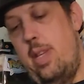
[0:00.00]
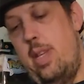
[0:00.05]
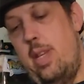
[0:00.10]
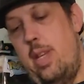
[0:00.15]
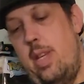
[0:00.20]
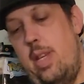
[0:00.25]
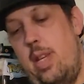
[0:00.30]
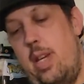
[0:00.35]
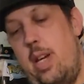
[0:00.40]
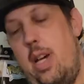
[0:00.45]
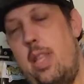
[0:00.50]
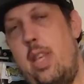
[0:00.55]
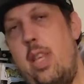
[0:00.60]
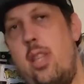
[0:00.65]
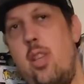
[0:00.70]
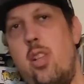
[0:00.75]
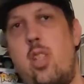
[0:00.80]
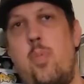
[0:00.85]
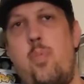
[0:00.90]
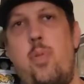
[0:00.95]
I
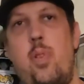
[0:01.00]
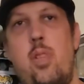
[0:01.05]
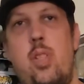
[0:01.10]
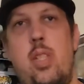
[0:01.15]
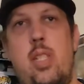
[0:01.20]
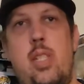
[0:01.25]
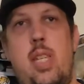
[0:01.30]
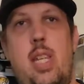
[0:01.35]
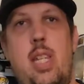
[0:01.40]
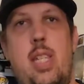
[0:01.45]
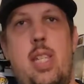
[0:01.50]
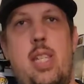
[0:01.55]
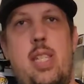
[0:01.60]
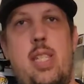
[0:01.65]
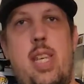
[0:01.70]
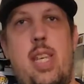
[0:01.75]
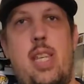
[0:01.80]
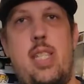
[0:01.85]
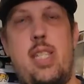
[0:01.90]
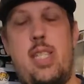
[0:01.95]
thought they were supposed to send in
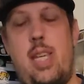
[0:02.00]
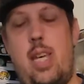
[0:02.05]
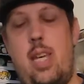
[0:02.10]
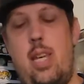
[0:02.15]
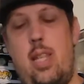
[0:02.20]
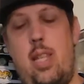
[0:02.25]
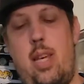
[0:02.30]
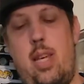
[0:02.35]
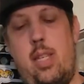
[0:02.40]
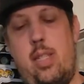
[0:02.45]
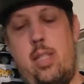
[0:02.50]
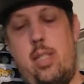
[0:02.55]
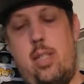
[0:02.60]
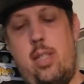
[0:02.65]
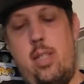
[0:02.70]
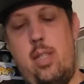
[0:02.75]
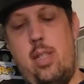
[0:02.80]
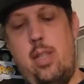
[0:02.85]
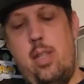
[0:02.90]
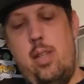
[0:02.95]
this like stylized
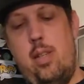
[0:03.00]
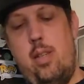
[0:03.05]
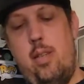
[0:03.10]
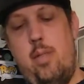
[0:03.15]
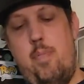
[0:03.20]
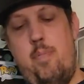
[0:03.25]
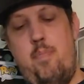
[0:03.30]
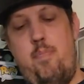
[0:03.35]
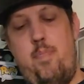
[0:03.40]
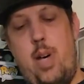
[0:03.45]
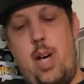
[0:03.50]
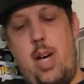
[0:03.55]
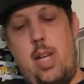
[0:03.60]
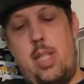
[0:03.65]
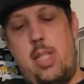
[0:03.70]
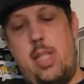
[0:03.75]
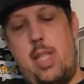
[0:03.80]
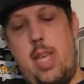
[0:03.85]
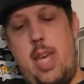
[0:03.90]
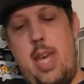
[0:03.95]

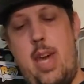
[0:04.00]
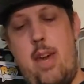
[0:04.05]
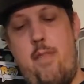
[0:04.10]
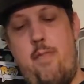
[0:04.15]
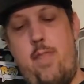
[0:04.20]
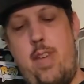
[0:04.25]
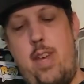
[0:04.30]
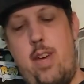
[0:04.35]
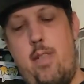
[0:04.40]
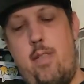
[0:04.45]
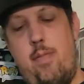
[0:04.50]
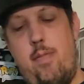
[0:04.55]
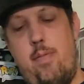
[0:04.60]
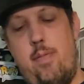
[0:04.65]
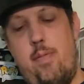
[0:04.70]
box they have now.